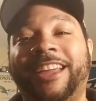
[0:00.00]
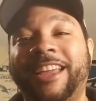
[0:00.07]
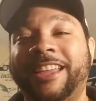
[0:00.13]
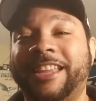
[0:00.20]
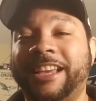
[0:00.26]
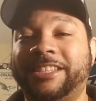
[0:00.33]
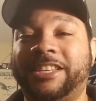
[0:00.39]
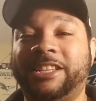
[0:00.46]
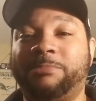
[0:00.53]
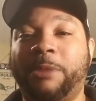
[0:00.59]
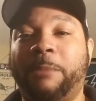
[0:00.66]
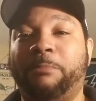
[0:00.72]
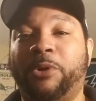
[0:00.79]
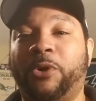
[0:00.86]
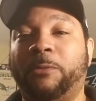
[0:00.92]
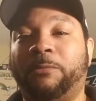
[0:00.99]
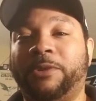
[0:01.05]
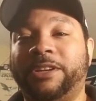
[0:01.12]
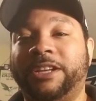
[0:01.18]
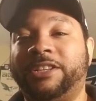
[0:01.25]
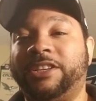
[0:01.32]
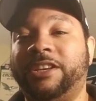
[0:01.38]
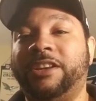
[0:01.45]
that's just my bold
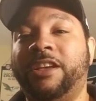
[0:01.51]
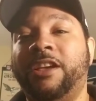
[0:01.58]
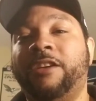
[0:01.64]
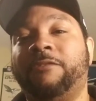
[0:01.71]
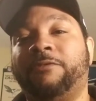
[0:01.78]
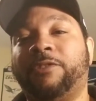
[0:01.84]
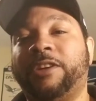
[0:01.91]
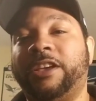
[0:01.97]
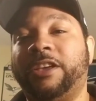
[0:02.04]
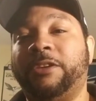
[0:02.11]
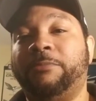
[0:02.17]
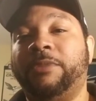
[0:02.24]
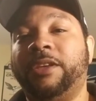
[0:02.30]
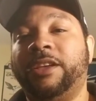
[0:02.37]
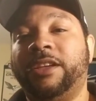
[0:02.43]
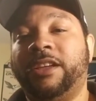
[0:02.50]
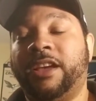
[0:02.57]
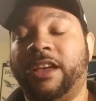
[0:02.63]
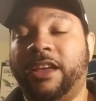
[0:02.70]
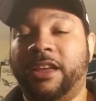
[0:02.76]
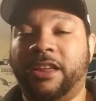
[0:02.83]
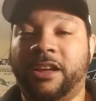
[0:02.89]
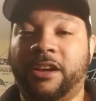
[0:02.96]
prediction for him
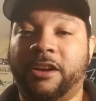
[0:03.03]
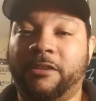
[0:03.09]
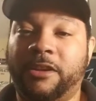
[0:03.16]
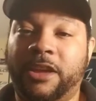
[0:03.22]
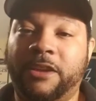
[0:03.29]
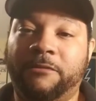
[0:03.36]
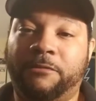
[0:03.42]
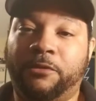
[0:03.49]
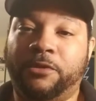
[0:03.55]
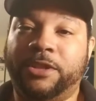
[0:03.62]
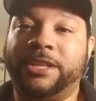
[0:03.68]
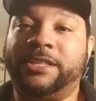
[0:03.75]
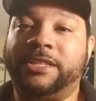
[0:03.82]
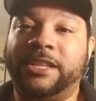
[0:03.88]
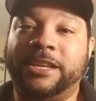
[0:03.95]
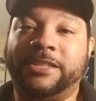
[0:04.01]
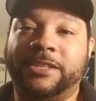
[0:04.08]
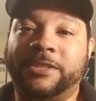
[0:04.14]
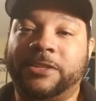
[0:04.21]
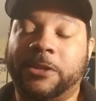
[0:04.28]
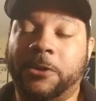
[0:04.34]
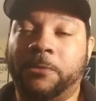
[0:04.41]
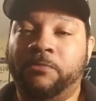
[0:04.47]
and for this season.
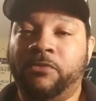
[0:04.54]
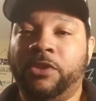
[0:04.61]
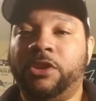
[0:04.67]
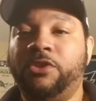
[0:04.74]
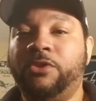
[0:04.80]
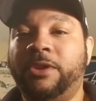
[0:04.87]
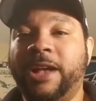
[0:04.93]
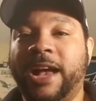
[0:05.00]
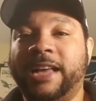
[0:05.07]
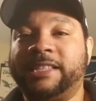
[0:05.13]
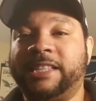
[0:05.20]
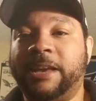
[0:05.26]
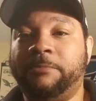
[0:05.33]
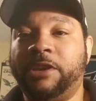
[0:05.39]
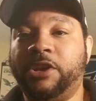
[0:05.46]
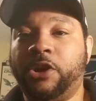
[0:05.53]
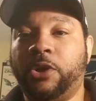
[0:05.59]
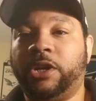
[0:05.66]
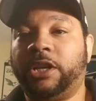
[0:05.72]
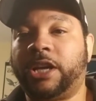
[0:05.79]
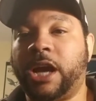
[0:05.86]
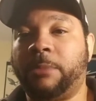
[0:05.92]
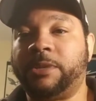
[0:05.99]
So you guys let me know in
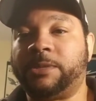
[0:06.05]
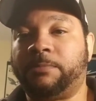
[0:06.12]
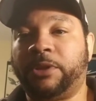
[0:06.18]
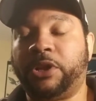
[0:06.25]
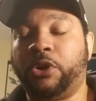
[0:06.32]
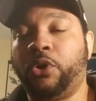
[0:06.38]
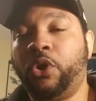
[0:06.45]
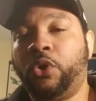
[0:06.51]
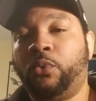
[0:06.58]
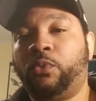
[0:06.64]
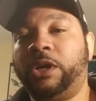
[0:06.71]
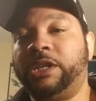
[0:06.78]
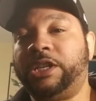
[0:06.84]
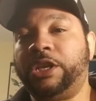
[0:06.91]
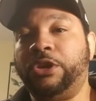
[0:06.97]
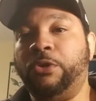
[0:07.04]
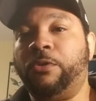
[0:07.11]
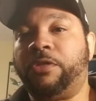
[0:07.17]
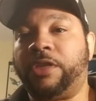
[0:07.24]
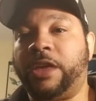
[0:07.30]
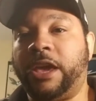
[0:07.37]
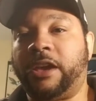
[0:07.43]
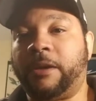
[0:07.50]
the comments below. What do you
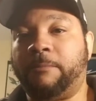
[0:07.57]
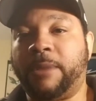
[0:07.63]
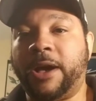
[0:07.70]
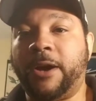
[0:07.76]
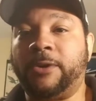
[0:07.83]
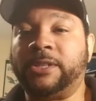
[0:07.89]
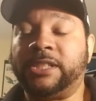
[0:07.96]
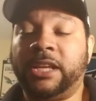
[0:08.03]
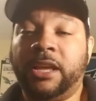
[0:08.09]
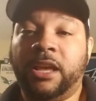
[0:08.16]
think about